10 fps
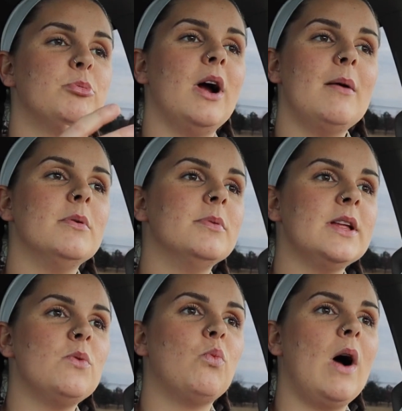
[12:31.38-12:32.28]

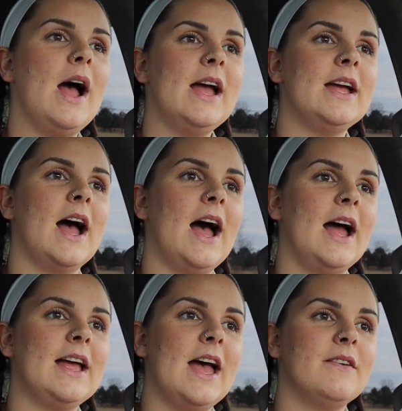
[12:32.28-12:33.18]
probably why
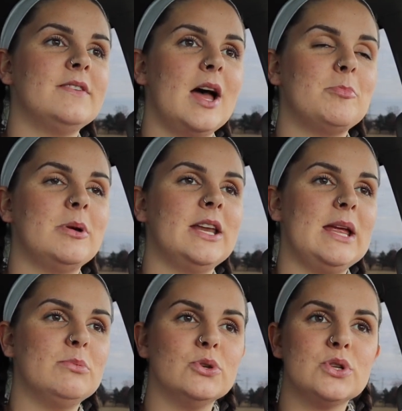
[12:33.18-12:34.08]
I have not been
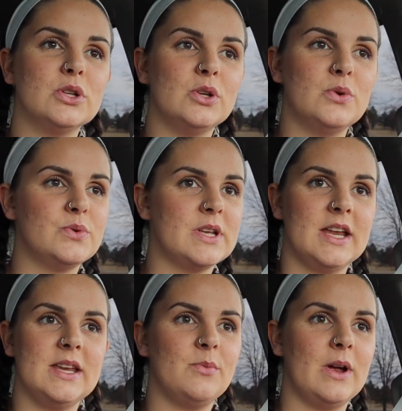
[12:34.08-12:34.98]
able to lose
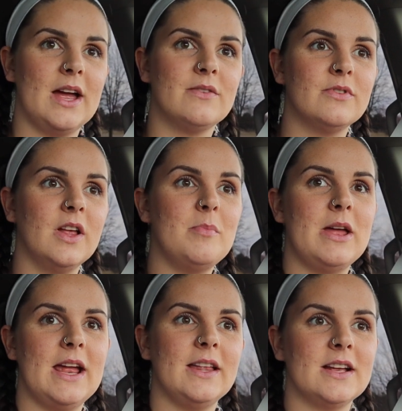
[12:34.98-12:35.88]
any weight. I've really
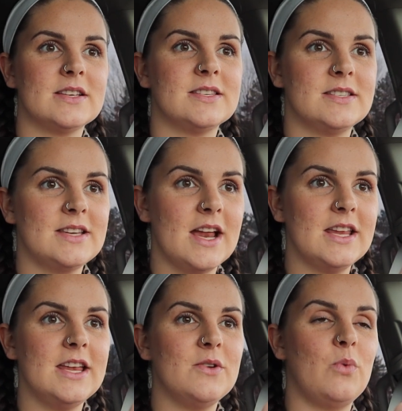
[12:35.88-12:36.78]
been at like a
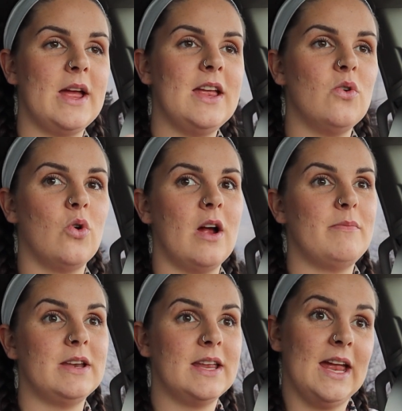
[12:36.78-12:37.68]
steady weight, or I've
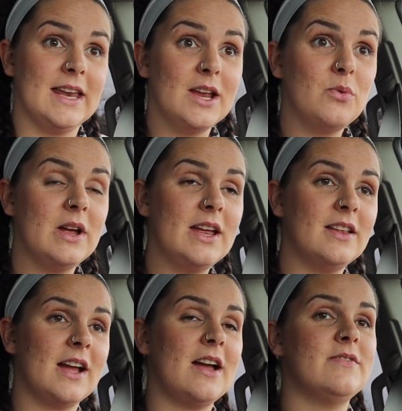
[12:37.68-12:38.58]
been gaining weight.
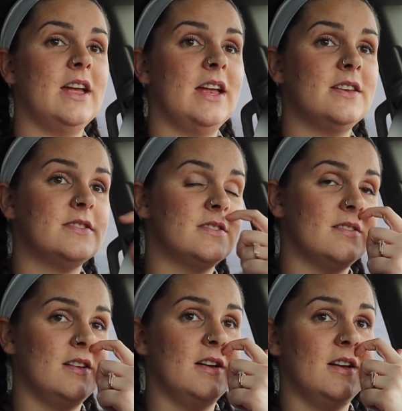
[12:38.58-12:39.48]
Like I've gained
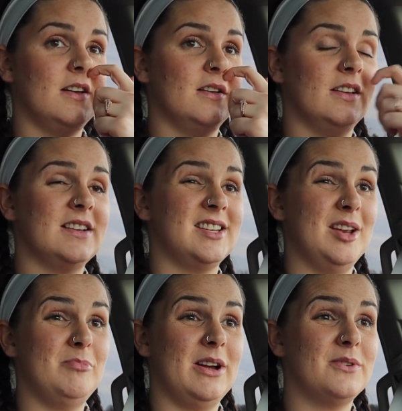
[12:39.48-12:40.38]
like
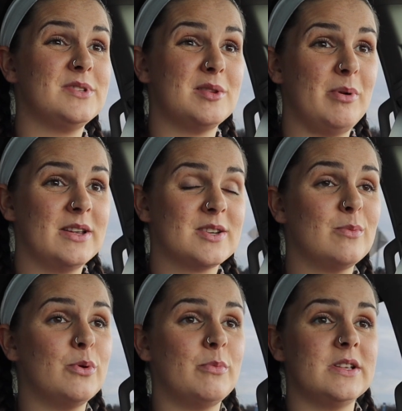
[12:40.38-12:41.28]
10 pounds in the past
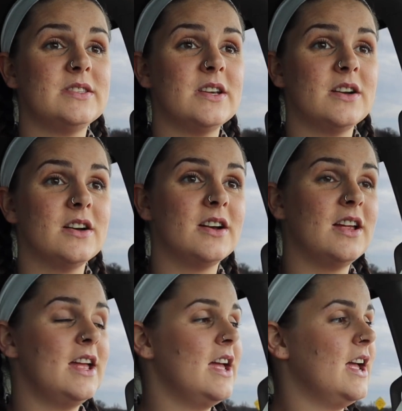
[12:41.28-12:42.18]
couple months here.
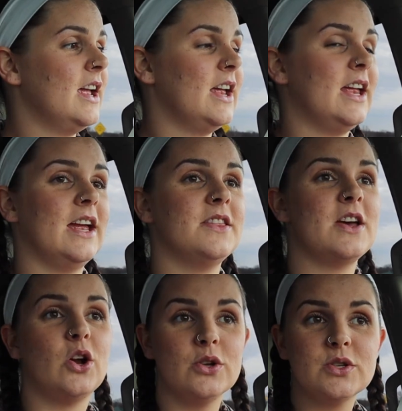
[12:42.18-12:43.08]
And
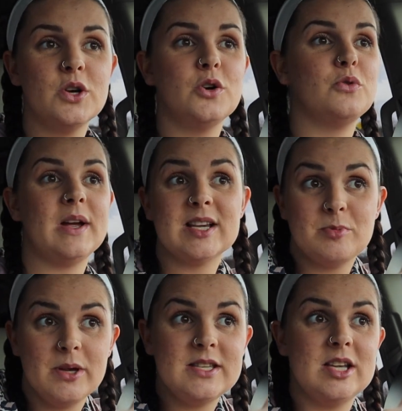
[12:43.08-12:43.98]
that also
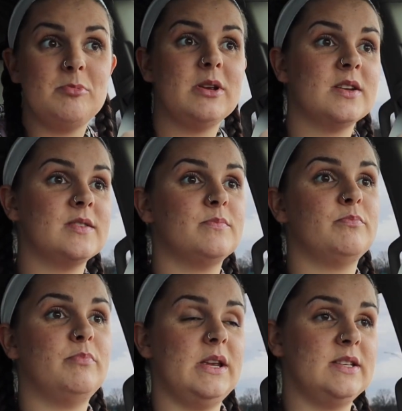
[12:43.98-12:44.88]
explains it, because
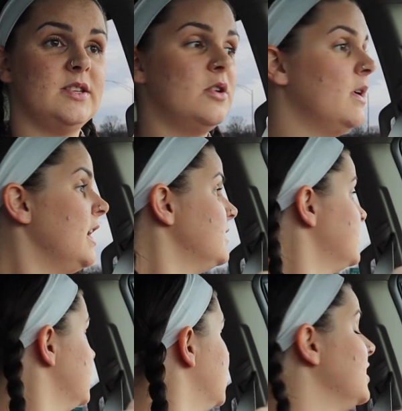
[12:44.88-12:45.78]

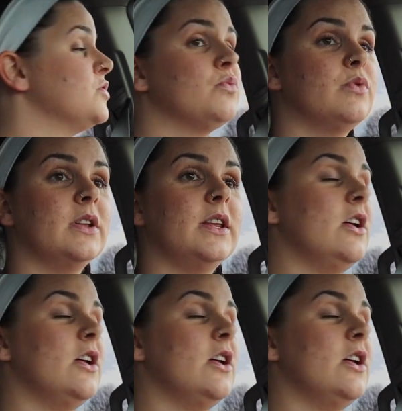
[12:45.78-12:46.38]
PCOS, it's really